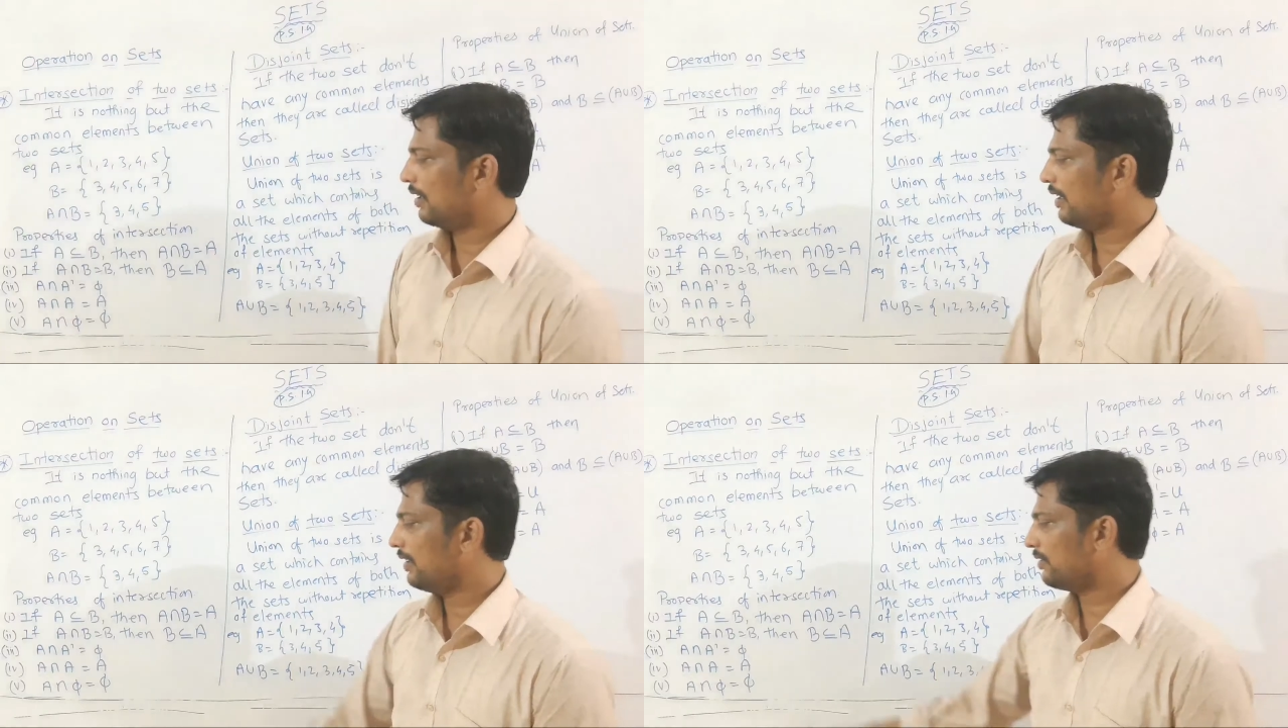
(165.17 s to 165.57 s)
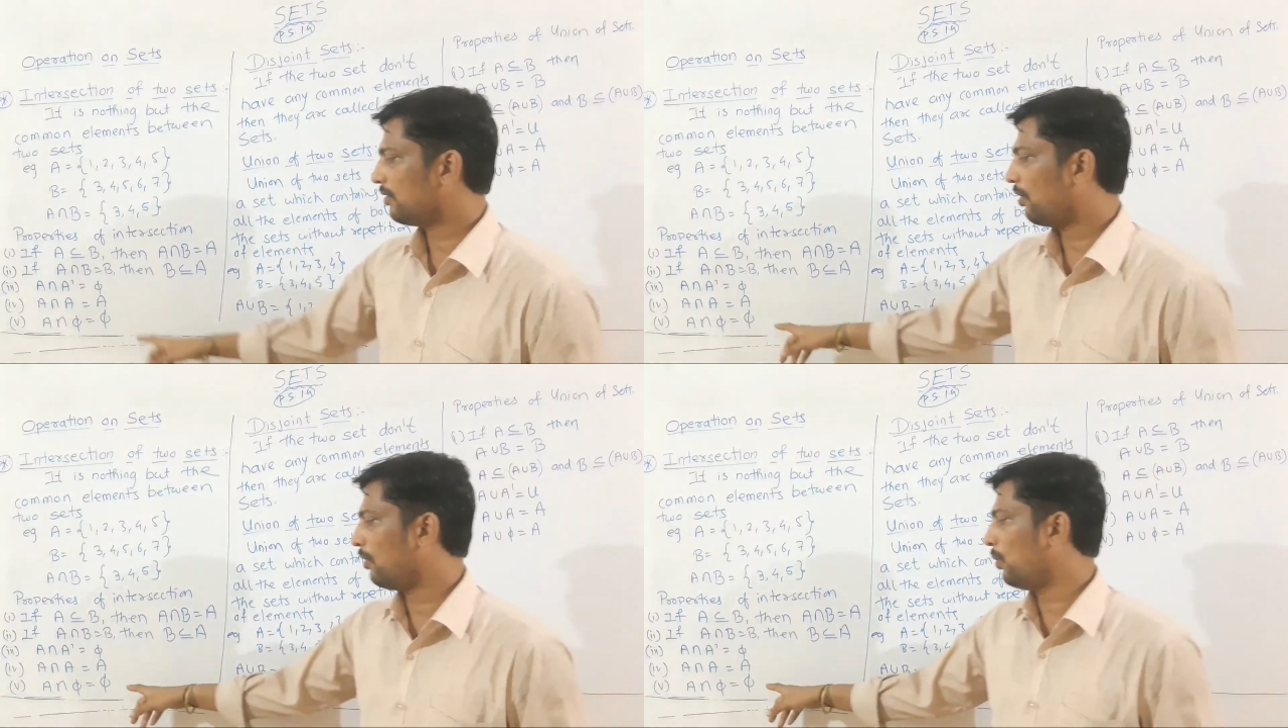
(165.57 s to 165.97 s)
is
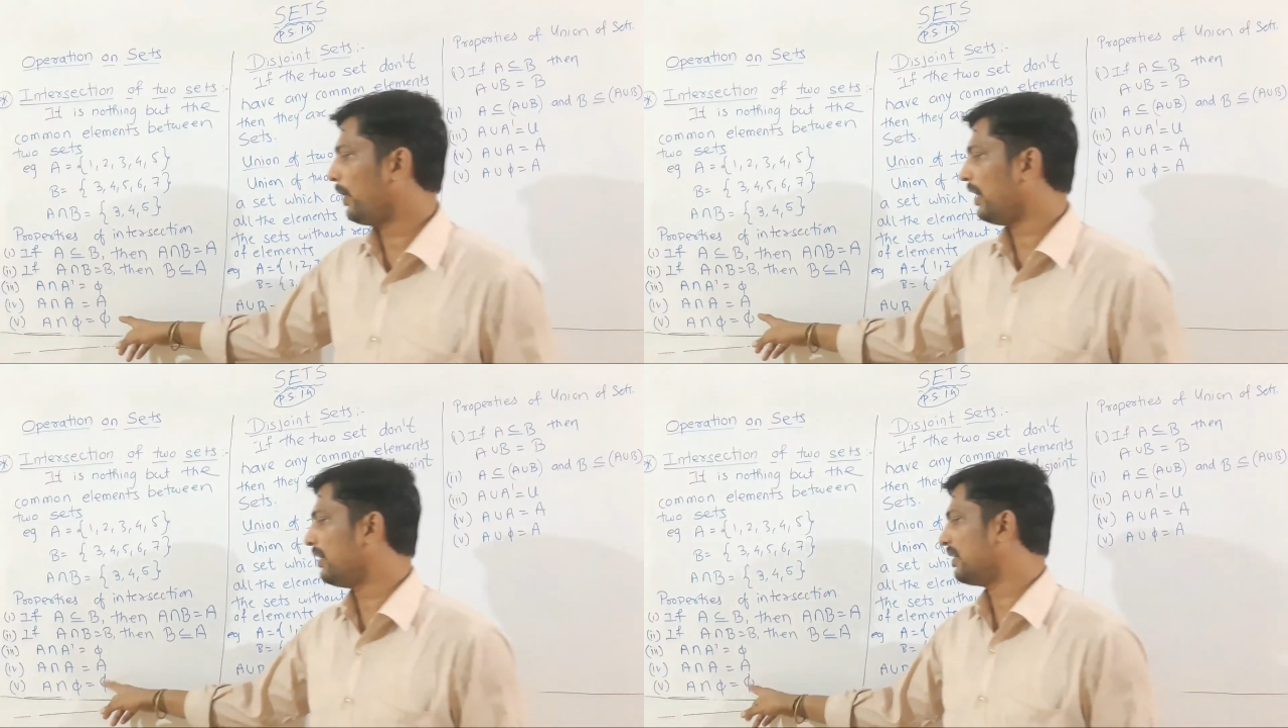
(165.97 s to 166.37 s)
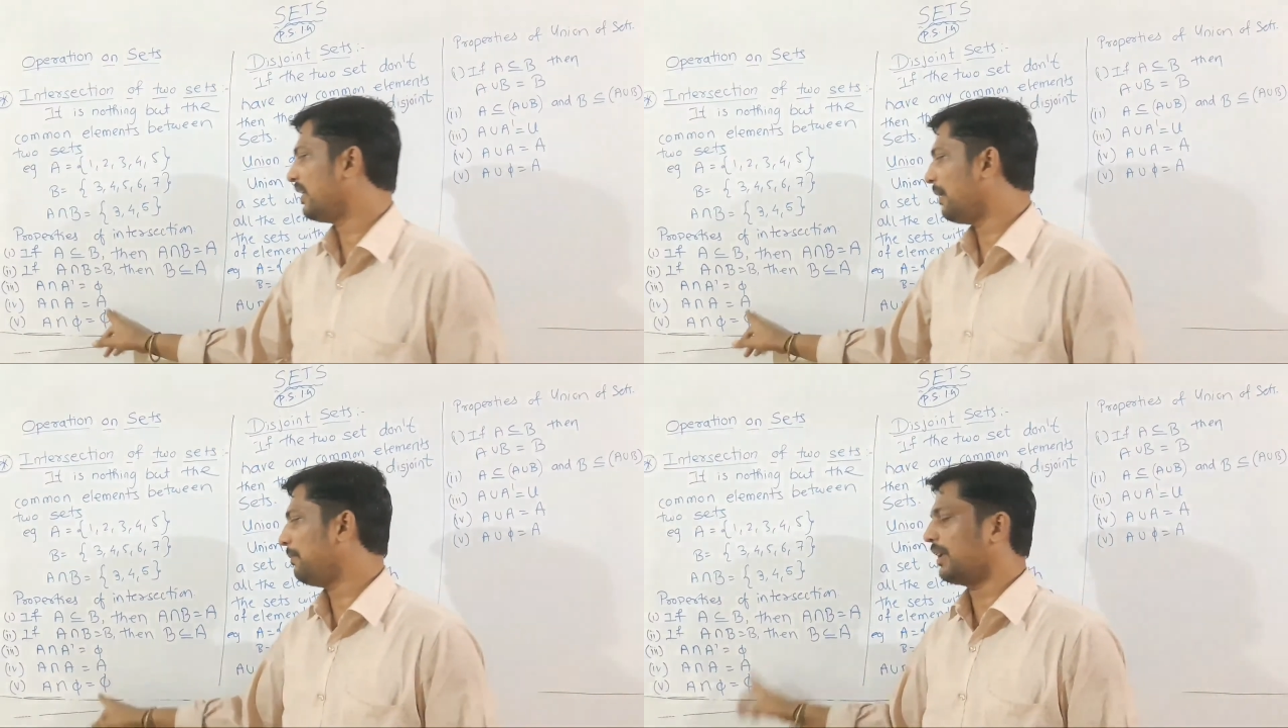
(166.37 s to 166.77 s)
always an
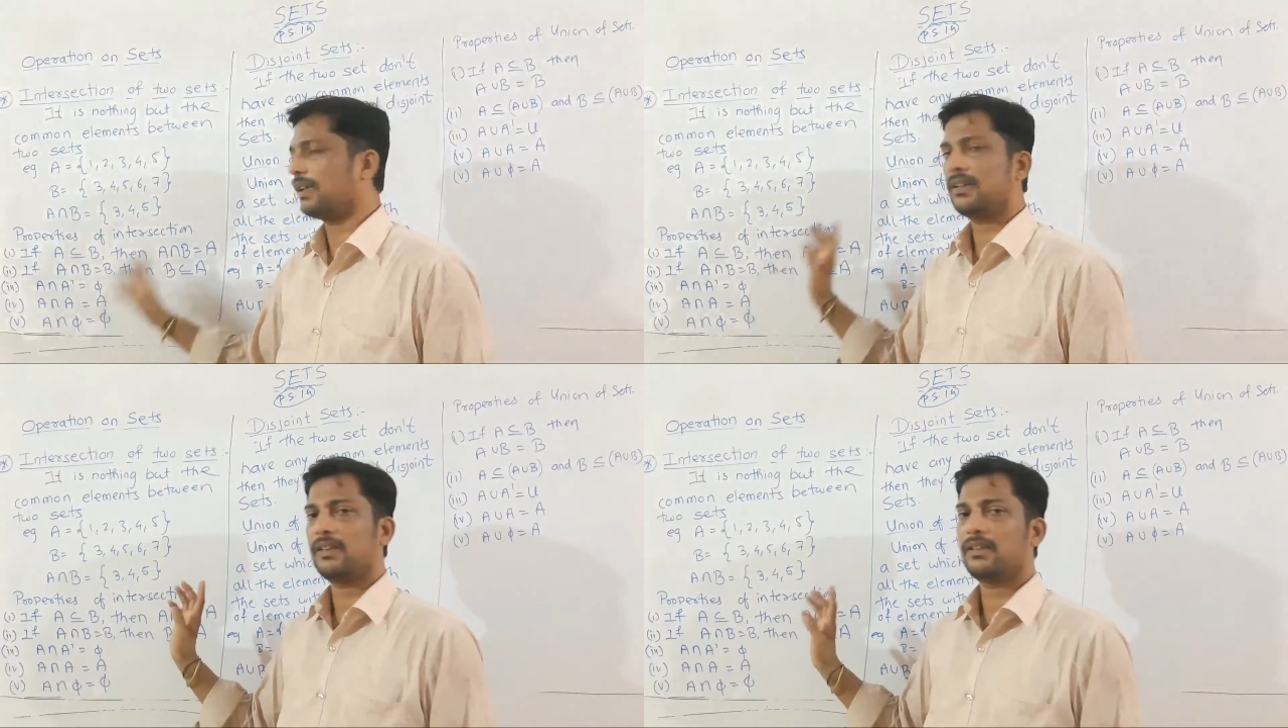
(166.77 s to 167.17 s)
empty.